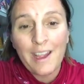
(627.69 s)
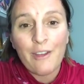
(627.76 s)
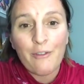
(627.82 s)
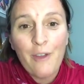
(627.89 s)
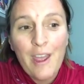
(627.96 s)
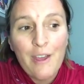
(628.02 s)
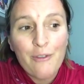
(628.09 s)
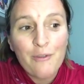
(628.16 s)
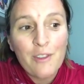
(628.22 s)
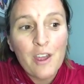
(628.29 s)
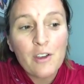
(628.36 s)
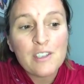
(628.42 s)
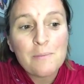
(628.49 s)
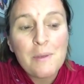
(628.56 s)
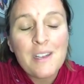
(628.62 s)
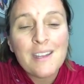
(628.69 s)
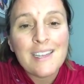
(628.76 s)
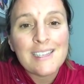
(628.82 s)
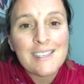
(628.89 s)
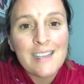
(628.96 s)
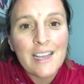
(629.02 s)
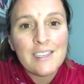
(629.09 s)
if there's been
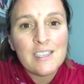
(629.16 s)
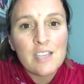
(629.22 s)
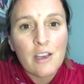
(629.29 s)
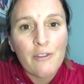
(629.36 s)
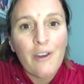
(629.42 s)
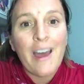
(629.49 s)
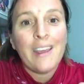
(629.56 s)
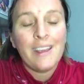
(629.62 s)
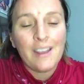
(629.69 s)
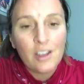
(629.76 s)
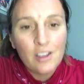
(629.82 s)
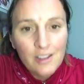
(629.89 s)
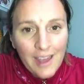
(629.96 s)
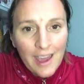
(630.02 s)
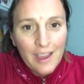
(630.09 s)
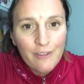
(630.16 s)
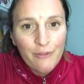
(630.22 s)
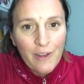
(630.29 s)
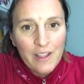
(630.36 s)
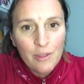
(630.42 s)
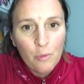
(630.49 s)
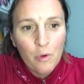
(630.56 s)
this sense of I can't
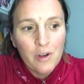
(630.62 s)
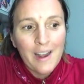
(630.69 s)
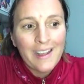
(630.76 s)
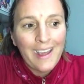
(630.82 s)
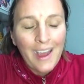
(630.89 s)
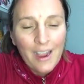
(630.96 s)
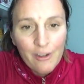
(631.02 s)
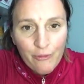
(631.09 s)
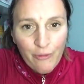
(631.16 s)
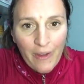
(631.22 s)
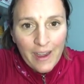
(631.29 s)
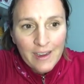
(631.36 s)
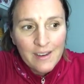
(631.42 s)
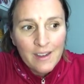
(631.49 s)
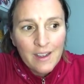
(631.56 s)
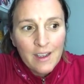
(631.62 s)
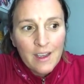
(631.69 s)
find the word, I can't find